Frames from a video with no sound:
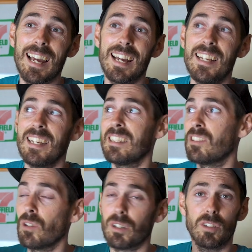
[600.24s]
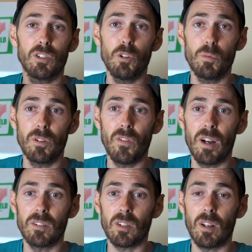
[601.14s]
at is not your super
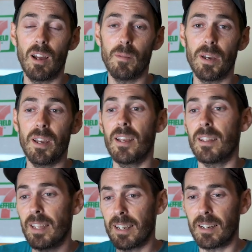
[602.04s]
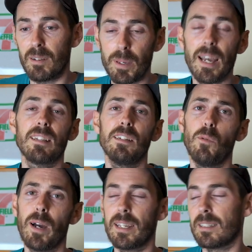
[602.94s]
advanced climber. They're going to be adding
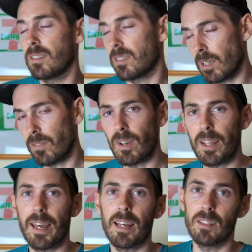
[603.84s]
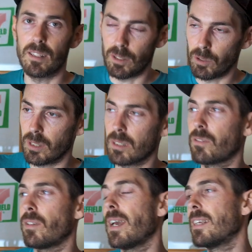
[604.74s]
weight and stuff like that and using
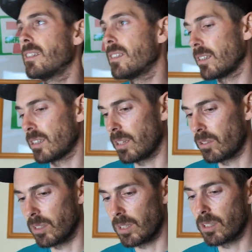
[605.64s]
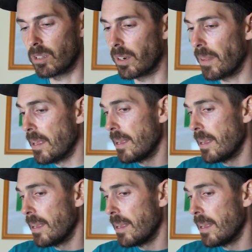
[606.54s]
different edges, etc., etc.